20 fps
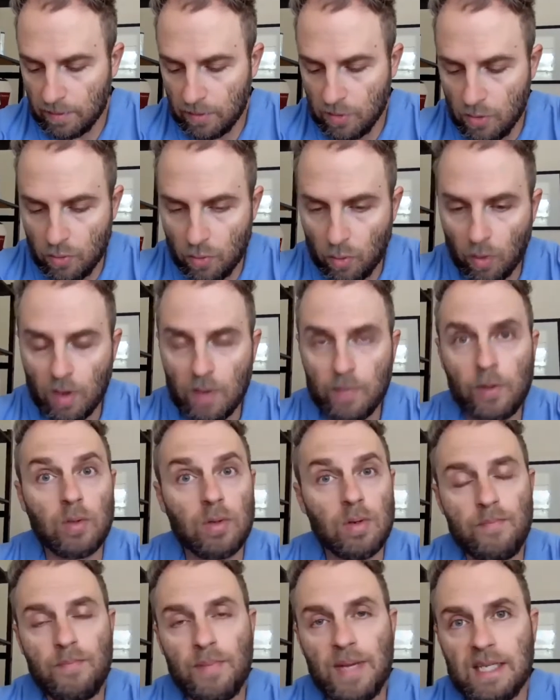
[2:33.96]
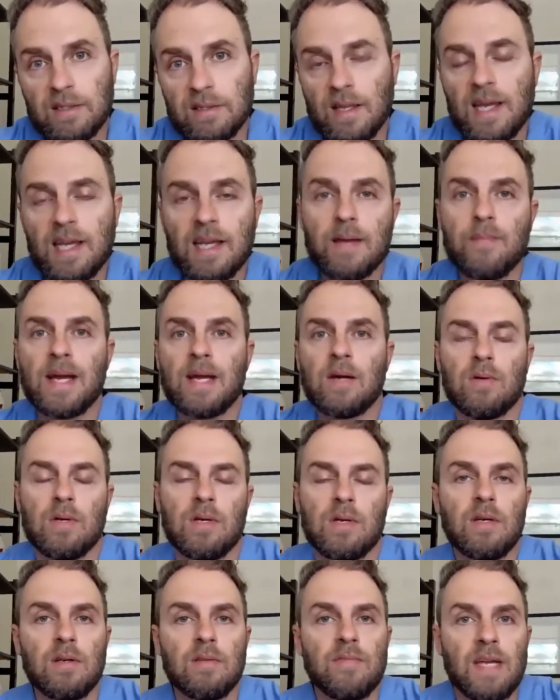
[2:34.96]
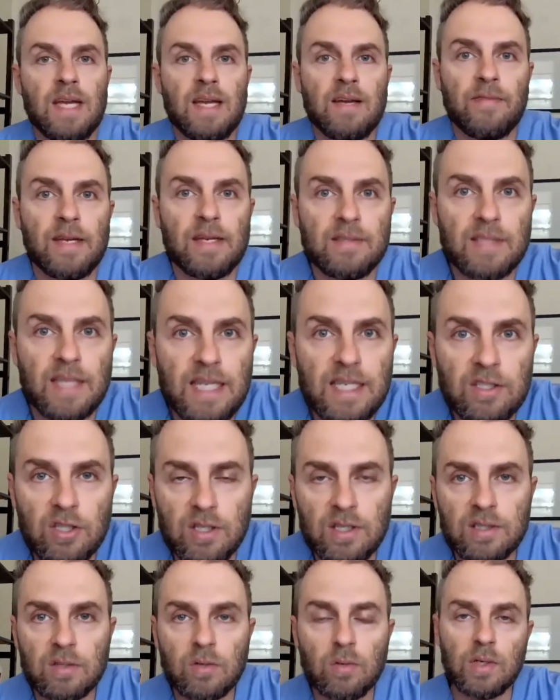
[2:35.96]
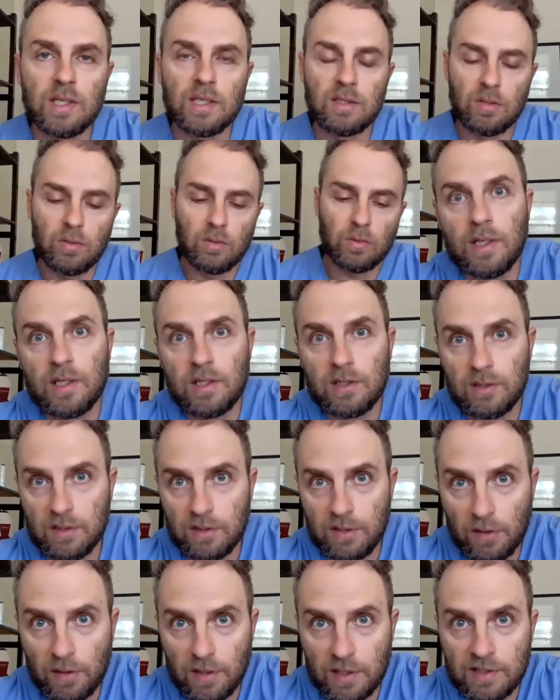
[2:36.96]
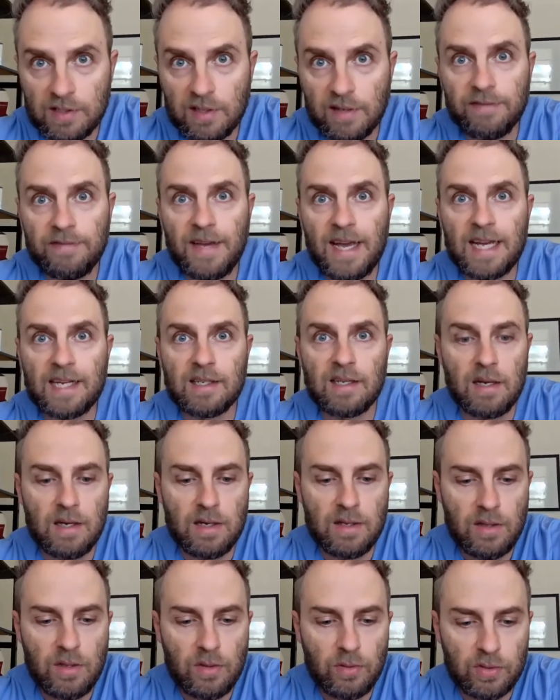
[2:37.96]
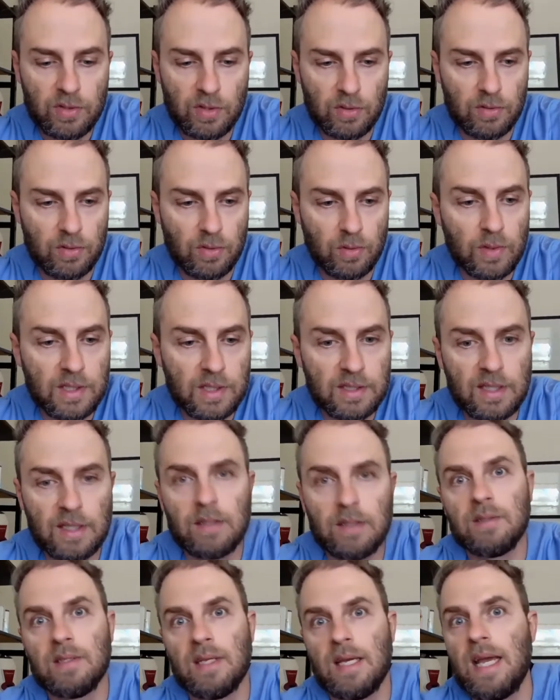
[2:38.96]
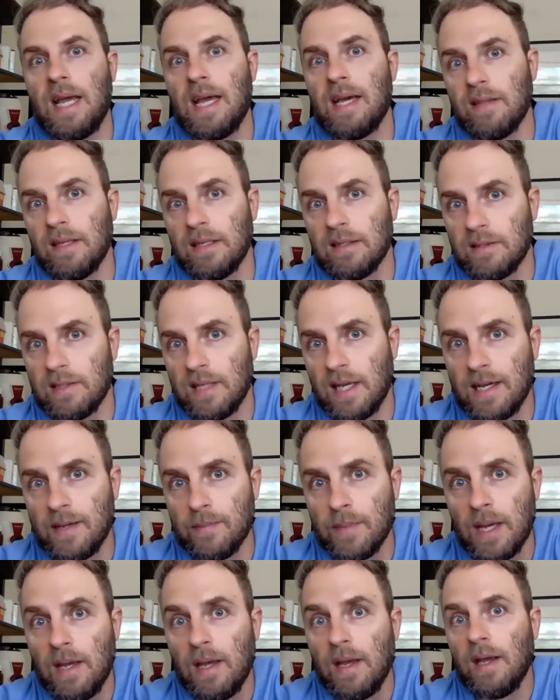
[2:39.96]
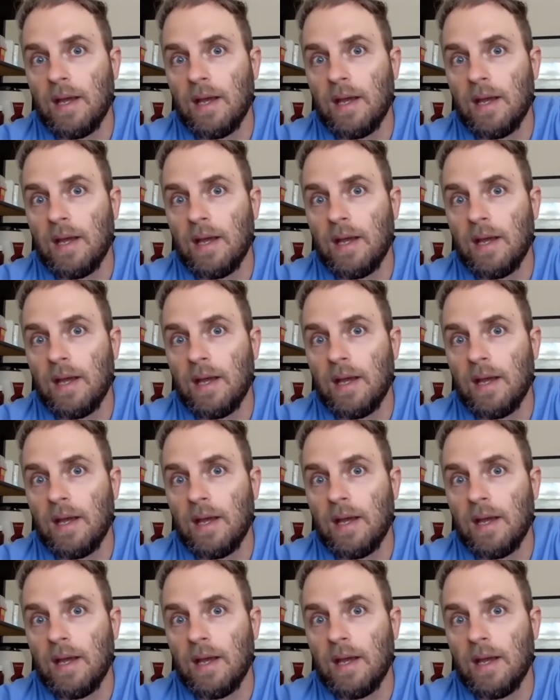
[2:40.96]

normal or baseline amount of FSH is going to exert its effect on those Sertoli cells at this time,